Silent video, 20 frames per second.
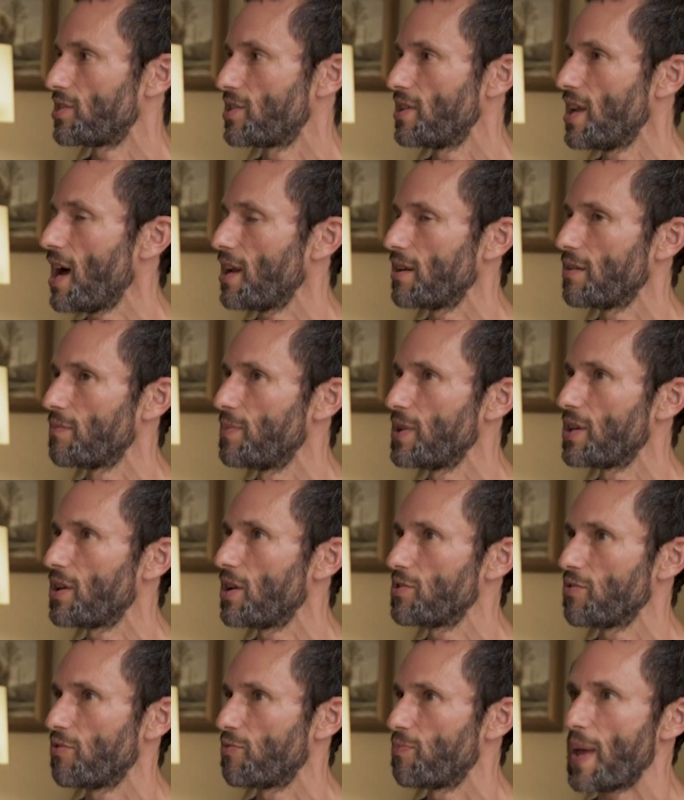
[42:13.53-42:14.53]
it's not
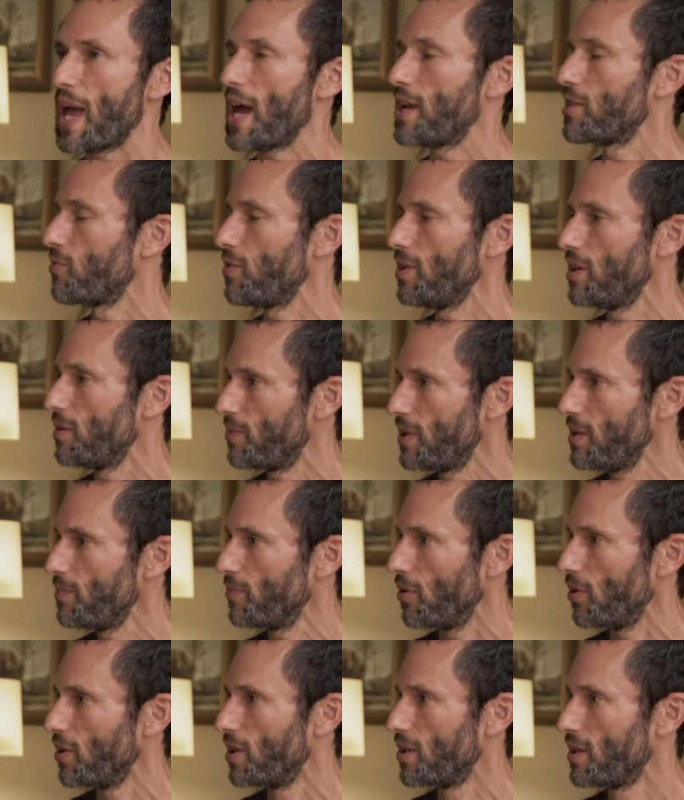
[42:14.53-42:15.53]
because of bad, greedy
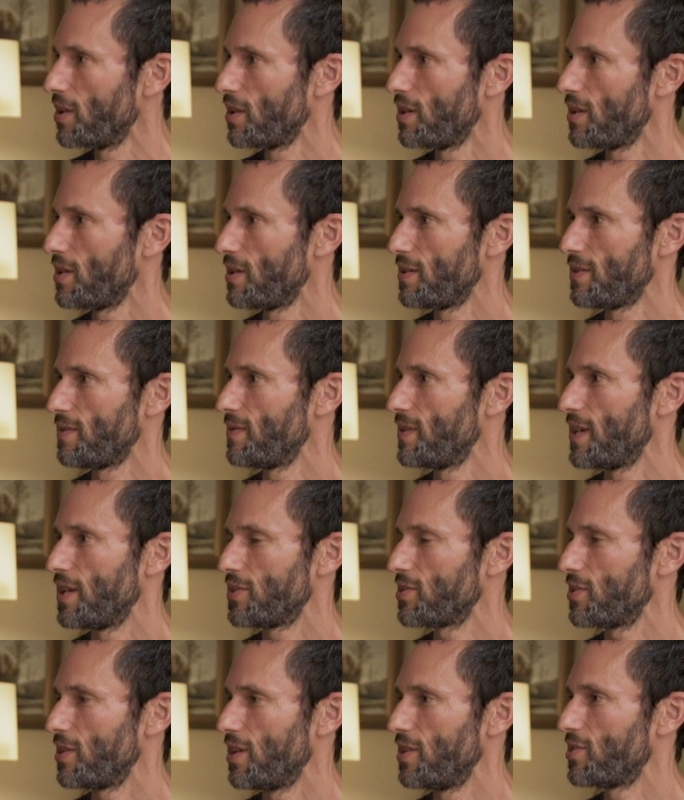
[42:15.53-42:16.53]
people. No.
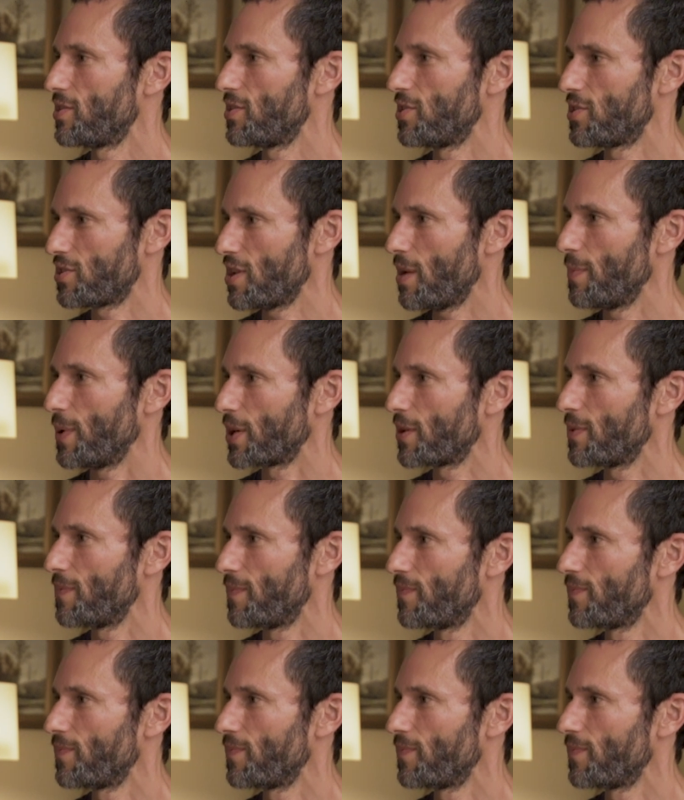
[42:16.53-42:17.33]
It's, it's systemic.